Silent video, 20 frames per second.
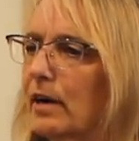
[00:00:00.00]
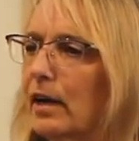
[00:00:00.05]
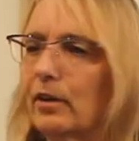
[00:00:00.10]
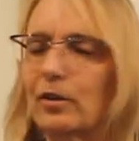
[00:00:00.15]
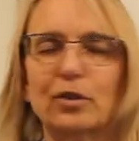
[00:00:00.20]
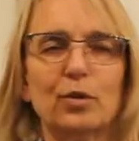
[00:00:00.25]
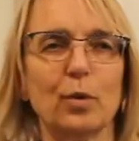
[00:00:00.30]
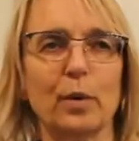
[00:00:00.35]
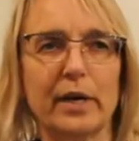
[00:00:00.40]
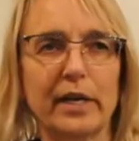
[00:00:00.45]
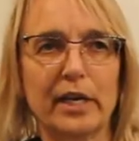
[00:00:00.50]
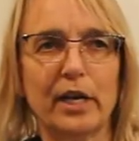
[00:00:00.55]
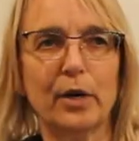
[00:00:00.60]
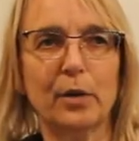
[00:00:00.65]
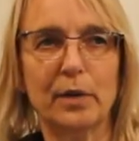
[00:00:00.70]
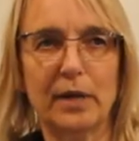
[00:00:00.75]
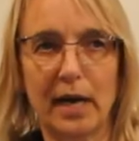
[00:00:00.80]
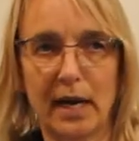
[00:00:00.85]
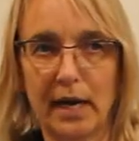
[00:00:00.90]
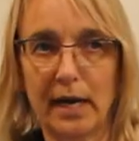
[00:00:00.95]

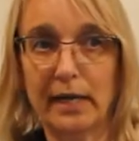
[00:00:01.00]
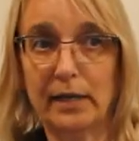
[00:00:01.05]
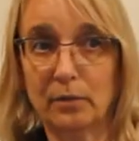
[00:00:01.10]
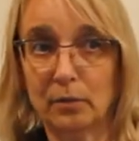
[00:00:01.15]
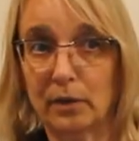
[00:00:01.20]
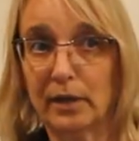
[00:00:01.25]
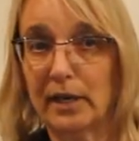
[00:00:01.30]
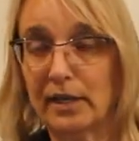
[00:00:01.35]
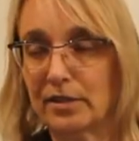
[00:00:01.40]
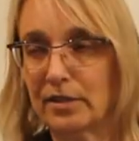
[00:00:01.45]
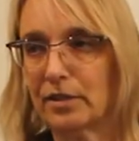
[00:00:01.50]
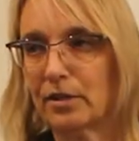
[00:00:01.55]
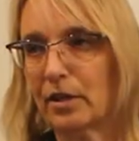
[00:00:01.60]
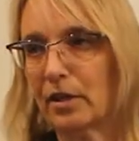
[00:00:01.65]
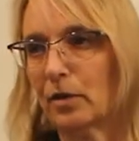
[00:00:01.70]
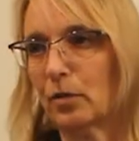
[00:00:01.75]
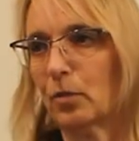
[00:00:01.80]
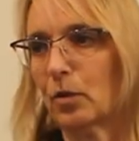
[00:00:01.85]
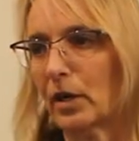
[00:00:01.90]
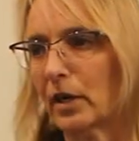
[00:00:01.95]
2009 when I started
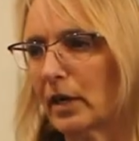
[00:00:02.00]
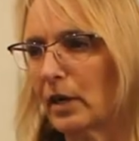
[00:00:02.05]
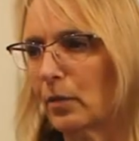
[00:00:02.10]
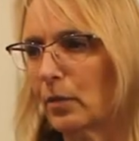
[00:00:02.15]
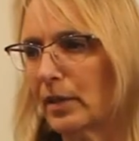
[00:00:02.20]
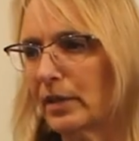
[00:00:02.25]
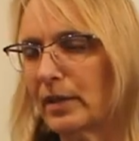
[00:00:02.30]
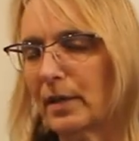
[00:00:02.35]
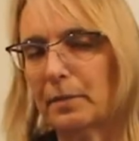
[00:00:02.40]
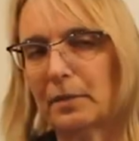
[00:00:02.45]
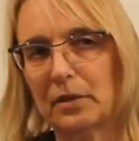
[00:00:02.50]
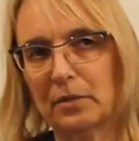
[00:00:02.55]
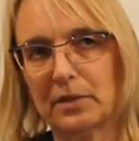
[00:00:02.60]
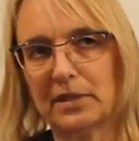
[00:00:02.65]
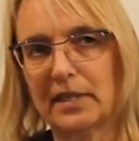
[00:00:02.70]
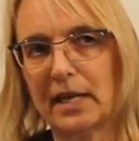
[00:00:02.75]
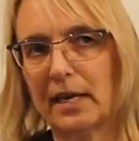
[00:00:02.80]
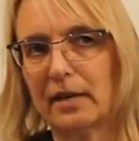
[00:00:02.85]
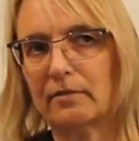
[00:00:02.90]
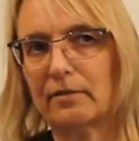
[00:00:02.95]
working with them. It was
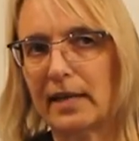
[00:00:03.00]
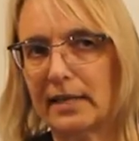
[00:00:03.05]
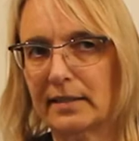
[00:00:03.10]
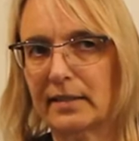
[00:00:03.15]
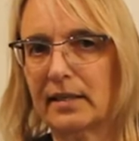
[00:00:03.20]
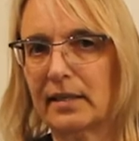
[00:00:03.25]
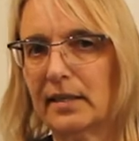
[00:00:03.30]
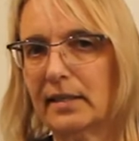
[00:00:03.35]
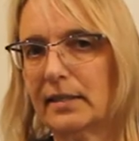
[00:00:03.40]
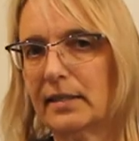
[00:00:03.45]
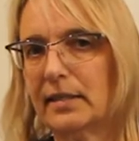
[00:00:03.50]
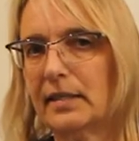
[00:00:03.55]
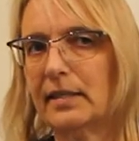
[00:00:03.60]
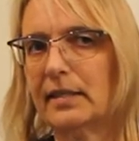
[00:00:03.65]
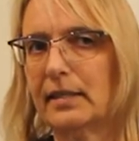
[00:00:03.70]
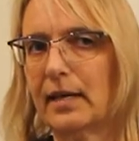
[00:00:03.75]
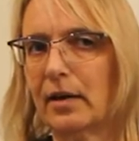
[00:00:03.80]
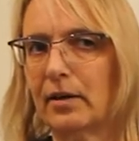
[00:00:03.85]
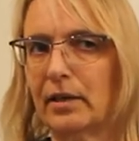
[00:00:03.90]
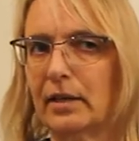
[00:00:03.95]
at a residency
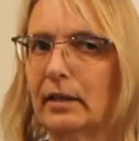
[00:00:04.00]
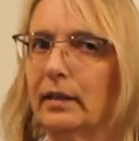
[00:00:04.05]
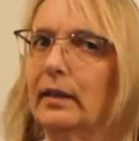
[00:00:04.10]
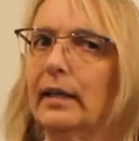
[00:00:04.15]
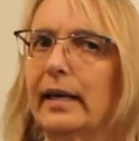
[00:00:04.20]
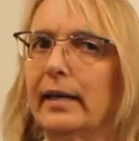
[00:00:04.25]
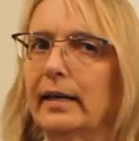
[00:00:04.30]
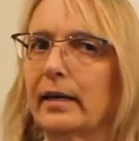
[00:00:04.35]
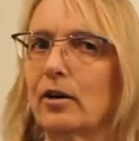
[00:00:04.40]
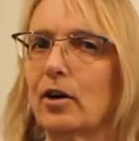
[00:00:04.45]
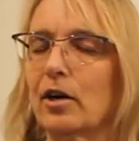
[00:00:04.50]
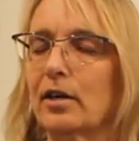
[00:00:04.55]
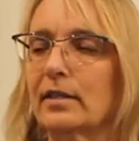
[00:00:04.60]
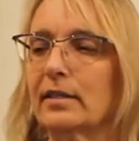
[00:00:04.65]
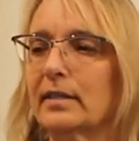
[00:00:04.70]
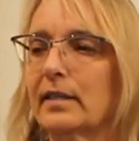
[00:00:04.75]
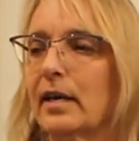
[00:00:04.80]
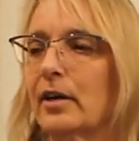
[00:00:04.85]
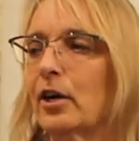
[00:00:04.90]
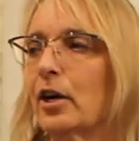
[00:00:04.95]
down at Atlantic Arts
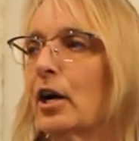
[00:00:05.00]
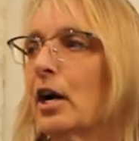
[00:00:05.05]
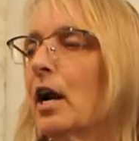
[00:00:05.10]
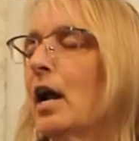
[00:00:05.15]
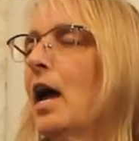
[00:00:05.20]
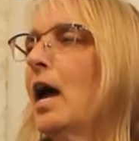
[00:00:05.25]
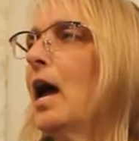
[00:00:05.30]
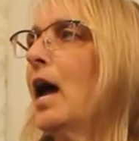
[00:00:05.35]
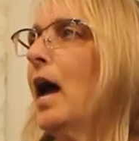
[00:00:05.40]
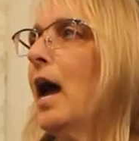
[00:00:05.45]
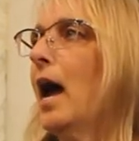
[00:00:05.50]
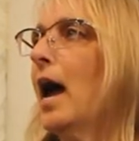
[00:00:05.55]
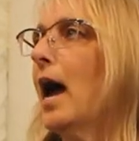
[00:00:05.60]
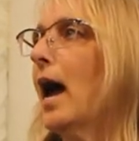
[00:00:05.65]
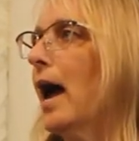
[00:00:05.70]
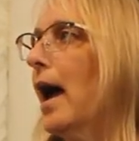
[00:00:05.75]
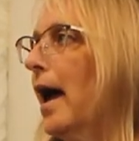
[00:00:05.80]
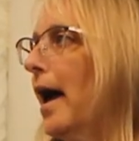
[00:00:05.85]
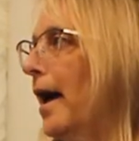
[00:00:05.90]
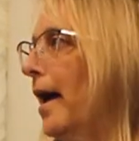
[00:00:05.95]
Center.
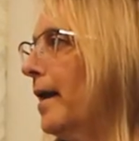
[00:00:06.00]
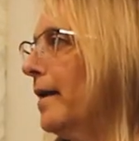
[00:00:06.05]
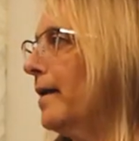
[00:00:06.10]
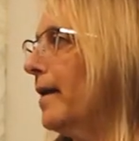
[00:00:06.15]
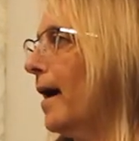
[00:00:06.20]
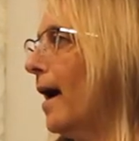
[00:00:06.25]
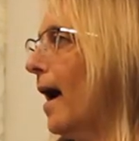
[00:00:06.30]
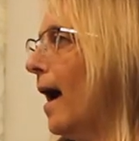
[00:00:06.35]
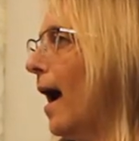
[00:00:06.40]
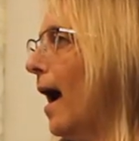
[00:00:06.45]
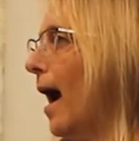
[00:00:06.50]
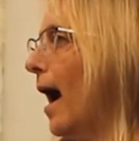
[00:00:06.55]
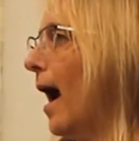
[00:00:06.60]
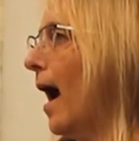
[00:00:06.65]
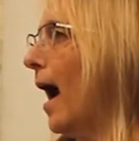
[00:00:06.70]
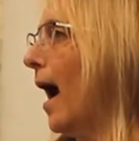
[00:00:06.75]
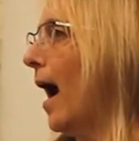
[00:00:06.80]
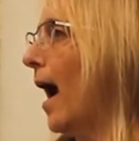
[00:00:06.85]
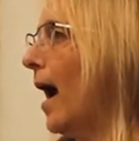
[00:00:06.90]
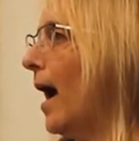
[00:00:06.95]
And
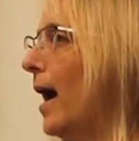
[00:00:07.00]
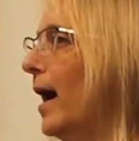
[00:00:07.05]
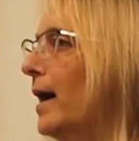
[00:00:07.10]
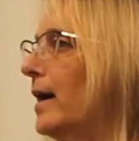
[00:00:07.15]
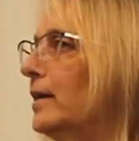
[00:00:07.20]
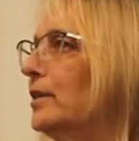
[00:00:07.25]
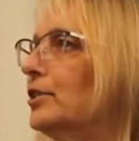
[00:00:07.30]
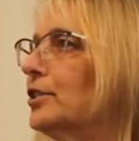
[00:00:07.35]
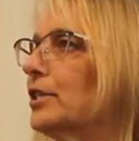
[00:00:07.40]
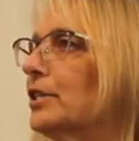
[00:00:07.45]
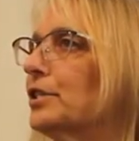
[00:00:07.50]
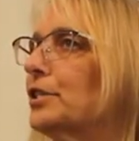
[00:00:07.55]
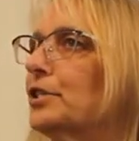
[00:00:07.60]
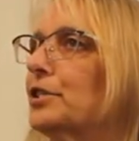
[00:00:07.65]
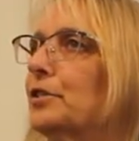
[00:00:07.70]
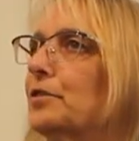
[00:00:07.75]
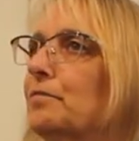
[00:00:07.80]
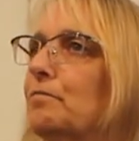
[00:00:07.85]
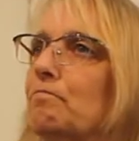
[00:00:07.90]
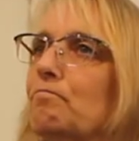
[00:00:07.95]
I
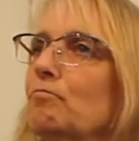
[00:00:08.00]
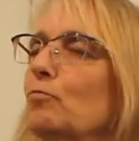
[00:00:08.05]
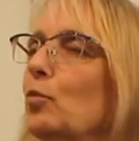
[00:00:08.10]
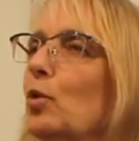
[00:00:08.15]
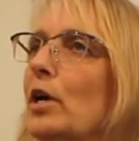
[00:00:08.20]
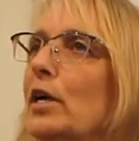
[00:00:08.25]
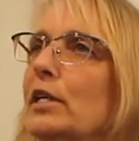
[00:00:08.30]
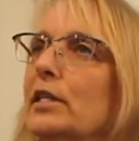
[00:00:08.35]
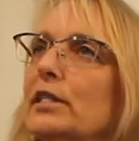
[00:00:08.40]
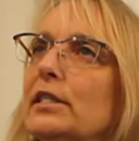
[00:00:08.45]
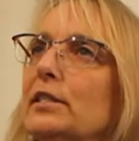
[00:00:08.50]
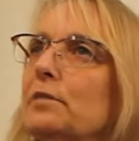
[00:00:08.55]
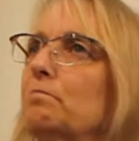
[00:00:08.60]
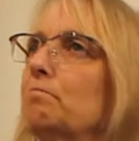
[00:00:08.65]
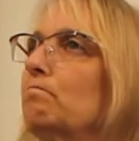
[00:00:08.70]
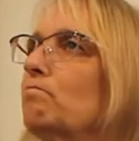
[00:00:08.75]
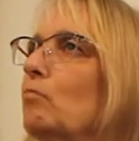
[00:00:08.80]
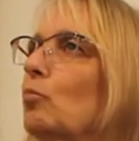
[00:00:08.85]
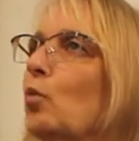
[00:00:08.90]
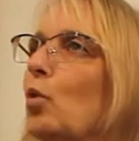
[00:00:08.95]
just was
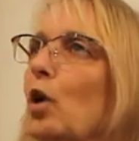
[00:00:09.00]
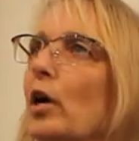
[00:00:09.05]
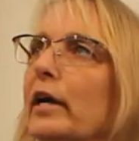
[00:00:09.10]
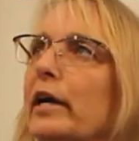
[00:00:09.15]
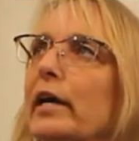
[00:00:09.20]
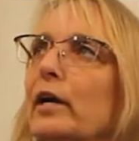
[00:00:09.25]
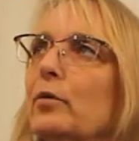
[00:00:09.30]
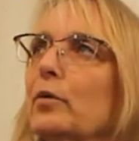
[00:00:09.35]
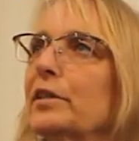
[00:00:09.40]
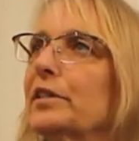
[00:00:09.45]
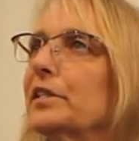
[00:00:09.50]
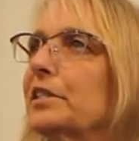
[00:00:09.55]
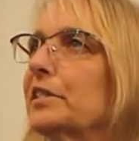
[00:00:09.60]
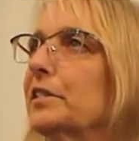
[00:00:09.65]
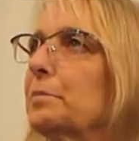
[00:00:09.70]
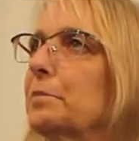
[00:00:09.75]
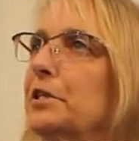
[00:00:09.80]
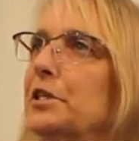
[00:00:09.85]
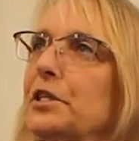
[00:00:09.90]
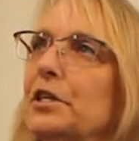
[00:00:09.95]
working with this
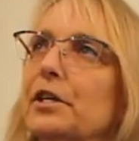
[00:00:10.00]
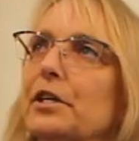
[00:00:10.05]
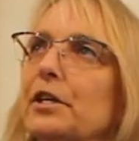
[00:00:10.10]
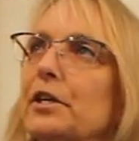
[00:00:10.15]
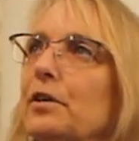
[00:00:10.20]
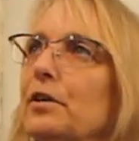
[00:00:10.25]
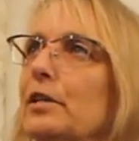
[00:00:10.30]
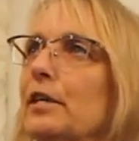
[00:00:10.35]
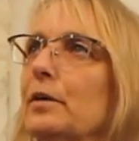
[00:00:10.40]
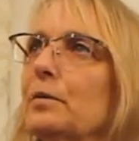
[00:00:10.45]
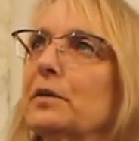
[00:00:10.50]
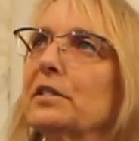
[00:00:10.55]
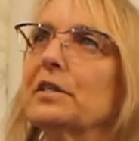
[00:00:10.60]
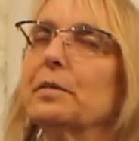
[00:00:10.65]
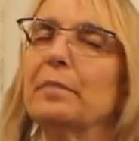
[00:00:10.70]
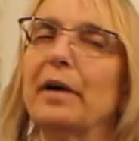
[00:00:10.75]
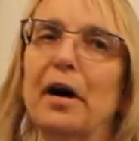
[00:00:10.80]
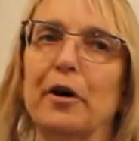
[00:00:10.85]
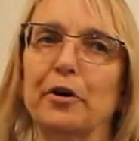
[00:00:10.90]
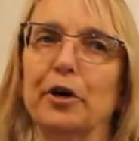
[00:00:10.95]
material that was
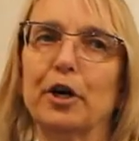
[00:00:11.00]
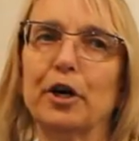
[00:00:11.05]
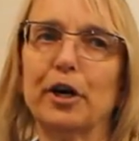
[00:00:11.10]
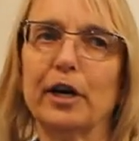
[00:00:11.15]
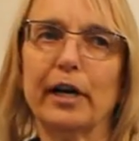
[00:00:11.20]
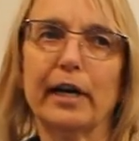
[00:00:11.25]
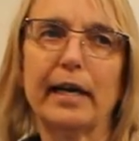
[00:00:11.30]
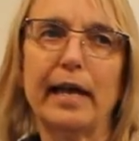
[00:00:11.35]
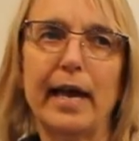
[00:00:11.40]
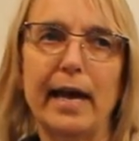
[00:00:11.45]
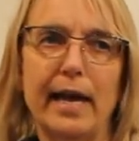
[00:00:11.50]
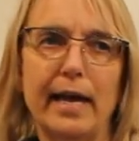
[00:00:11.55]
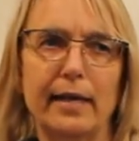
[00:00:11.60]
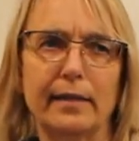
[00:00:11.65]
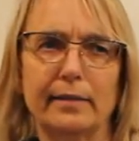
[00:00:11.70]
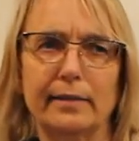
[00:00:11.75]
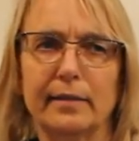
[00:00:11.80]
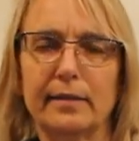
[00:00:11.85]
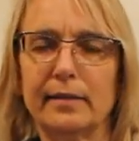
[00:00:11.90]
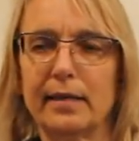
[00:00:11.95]
about
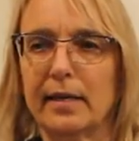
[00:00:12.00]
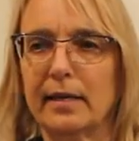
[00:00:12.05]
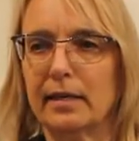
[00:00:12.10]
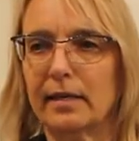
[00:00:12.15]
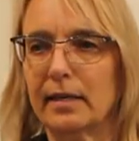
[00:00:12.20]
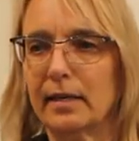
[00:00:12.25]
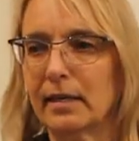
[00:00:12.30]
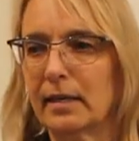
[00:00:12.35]
hurricanes and